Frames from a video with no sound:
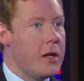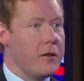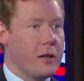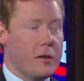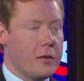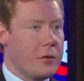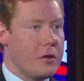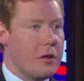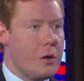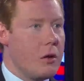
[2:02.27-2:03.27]
said this
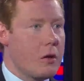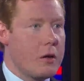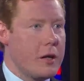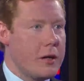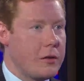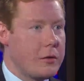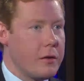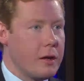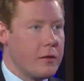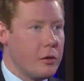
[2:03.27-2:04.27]
was no longer a necessary
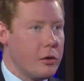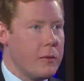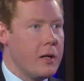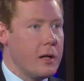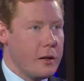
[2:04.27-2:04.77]
thing for them,